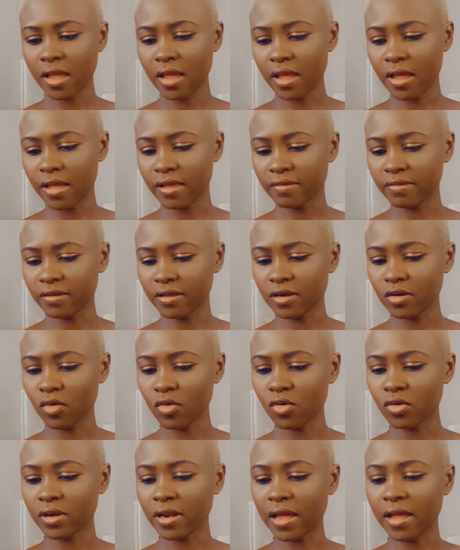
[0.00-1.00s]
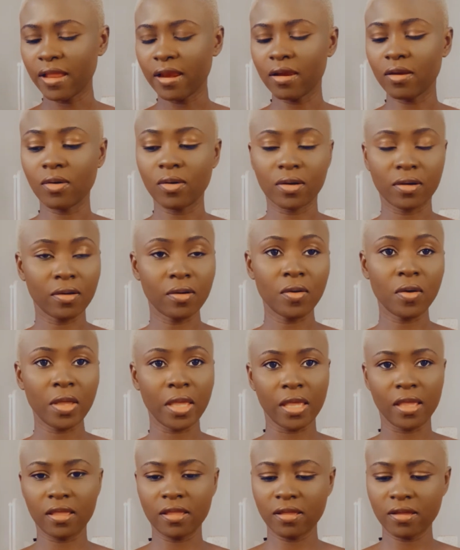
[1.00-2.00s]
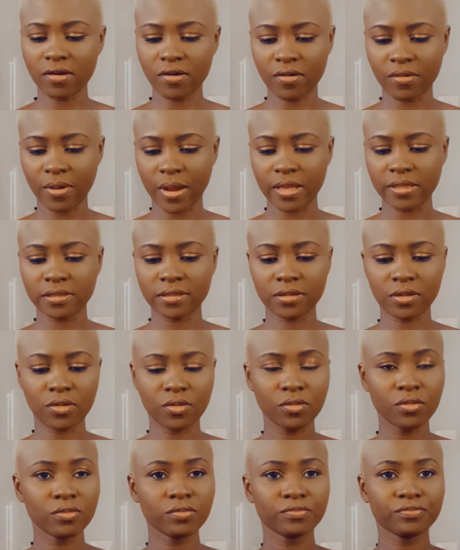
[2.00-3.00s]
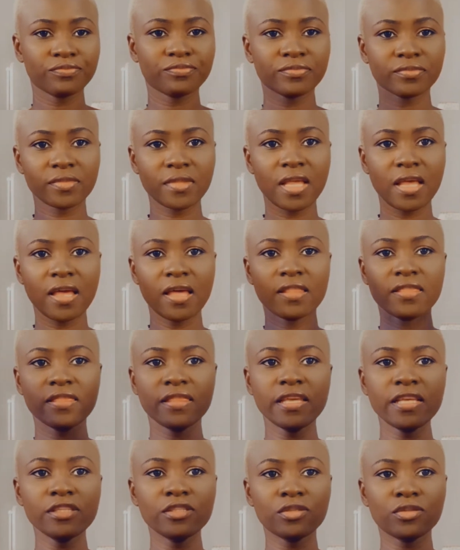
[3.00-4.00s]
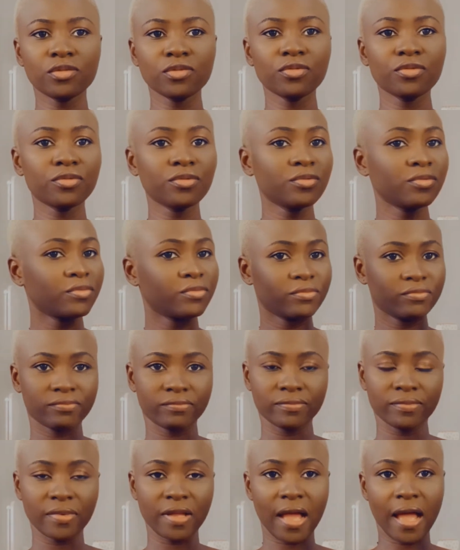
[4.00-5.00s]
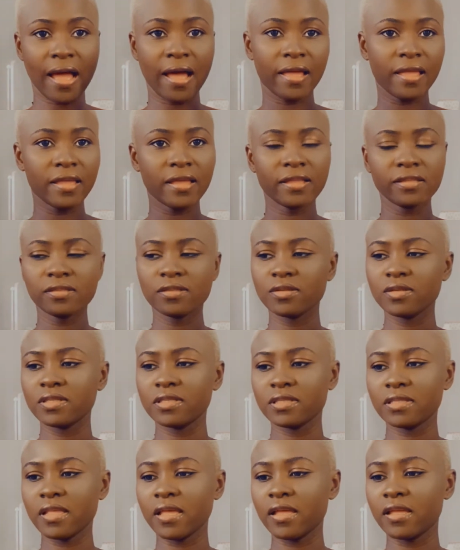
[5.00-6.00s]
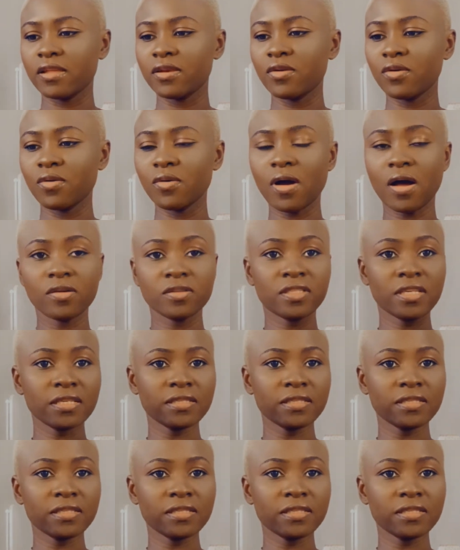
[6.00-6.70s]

and then all night long. Okay, all right, so these two are here to stay. No, I'll